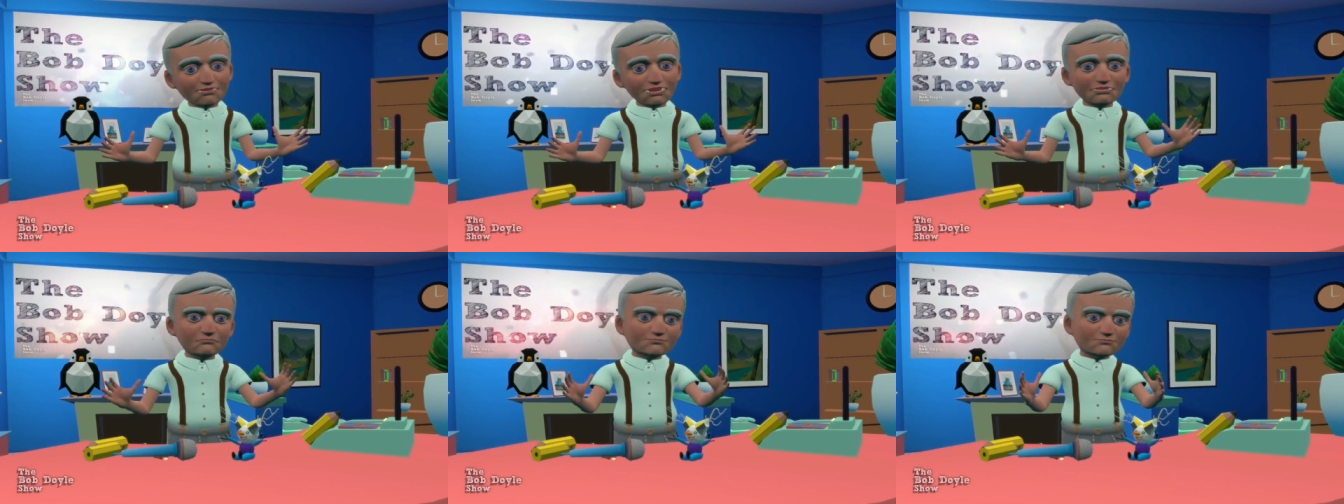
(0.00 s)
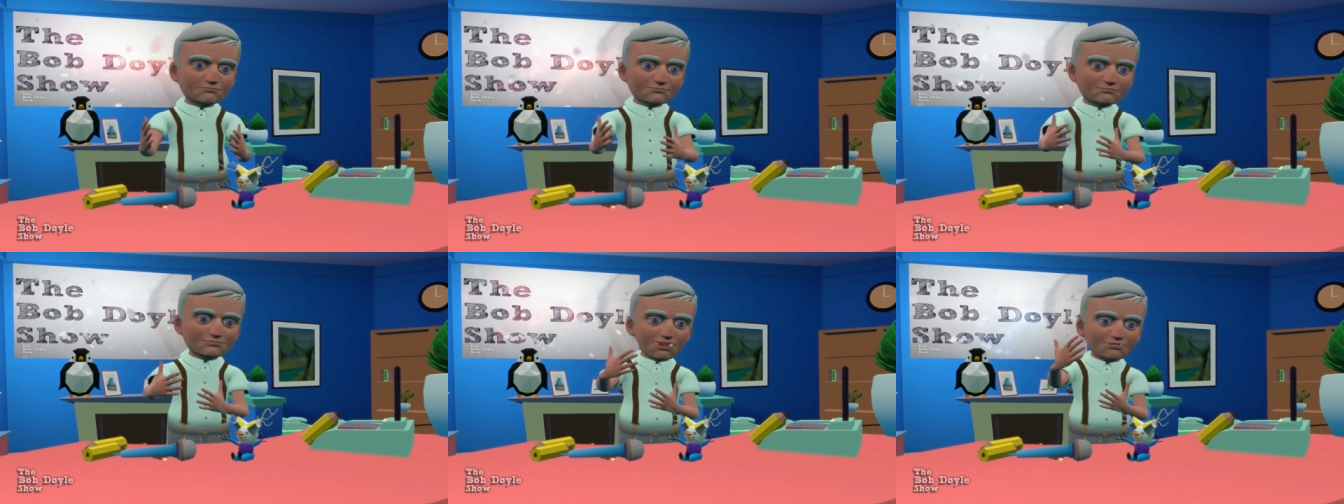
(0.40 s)
so that
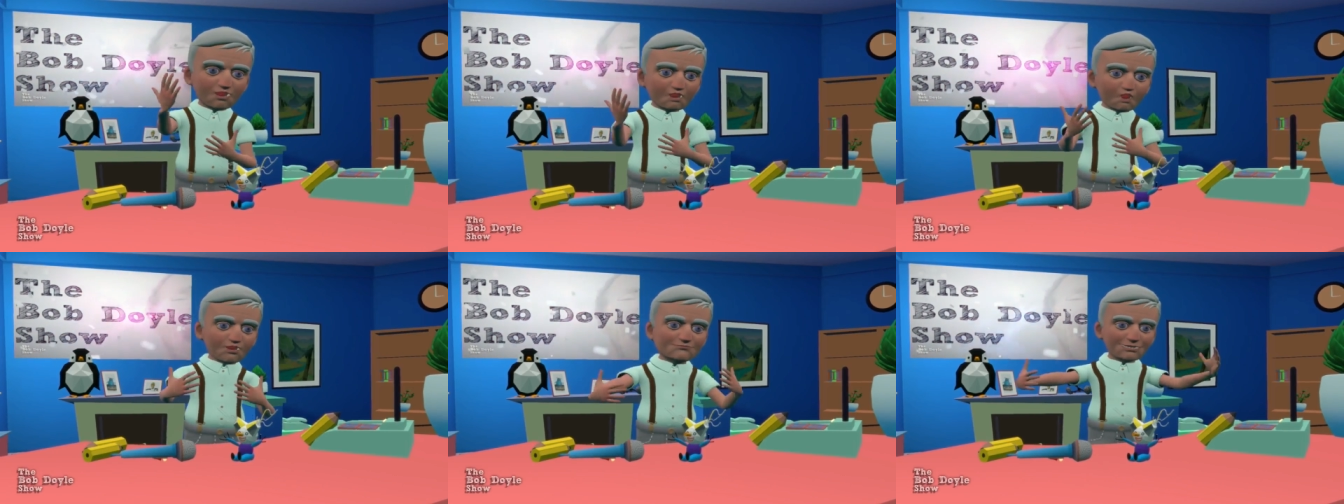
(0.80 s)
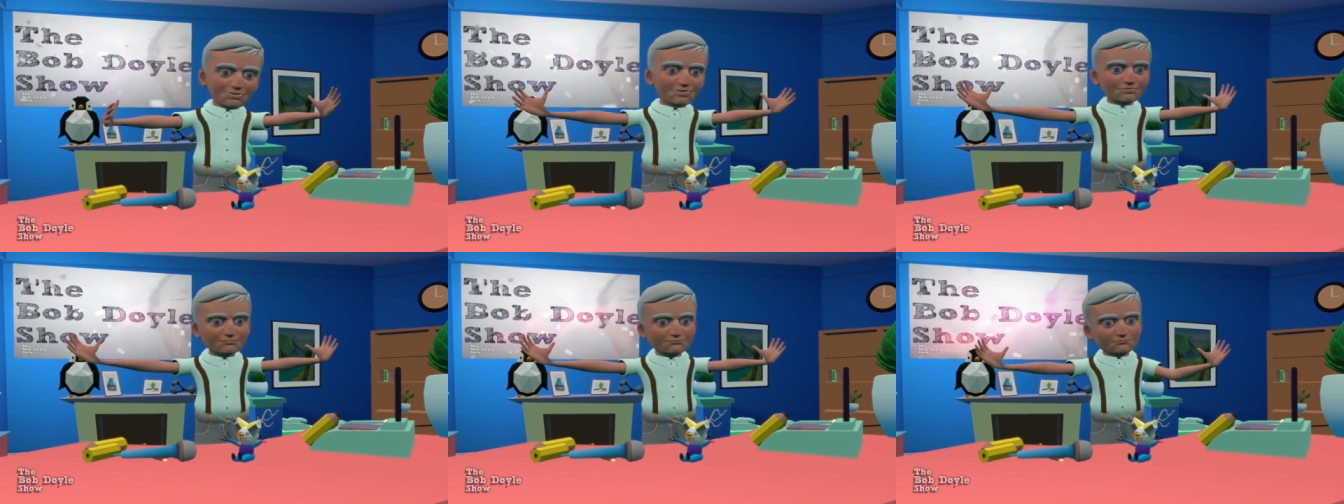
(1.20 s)
we may
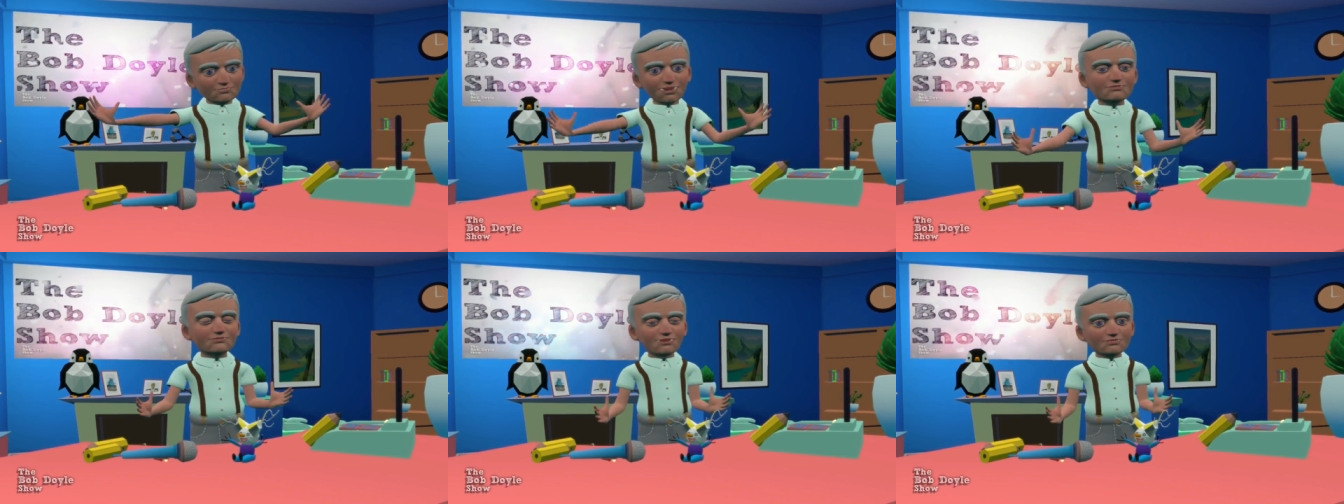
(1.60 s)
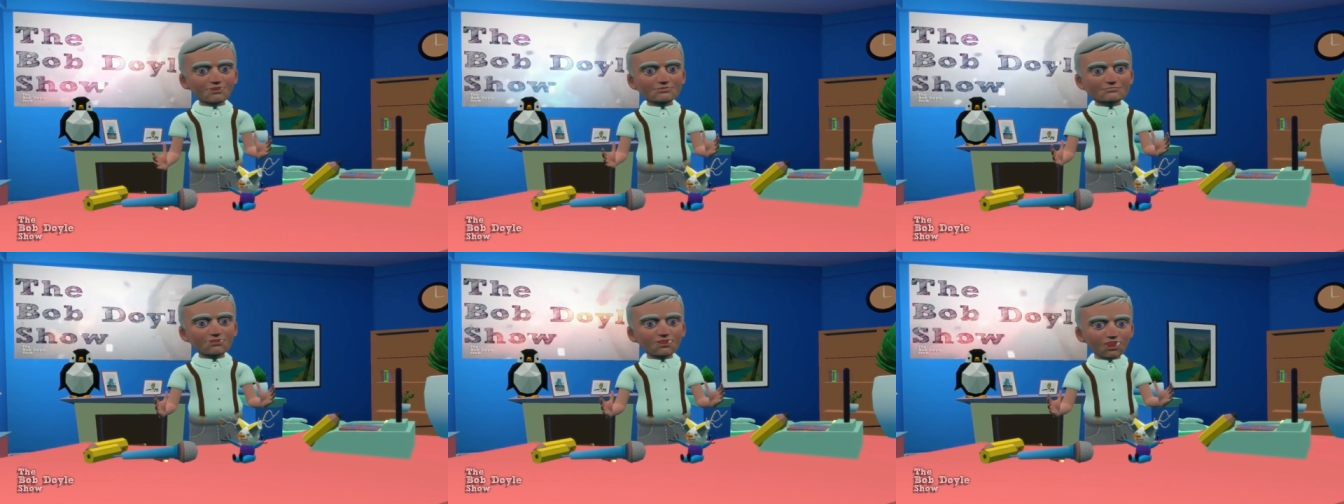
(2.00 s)
exit this
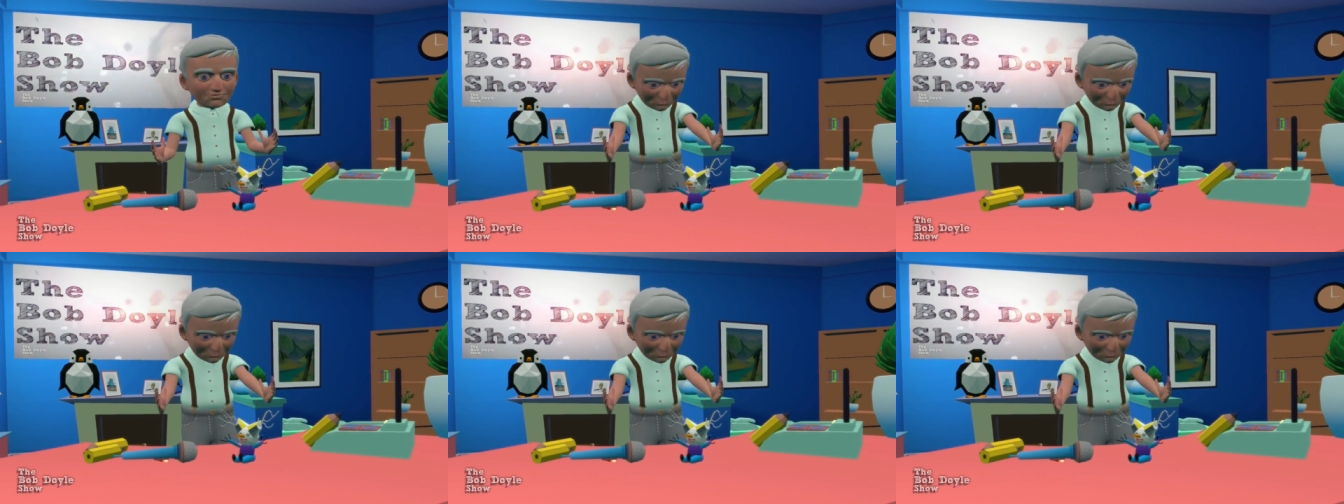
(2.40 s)
program.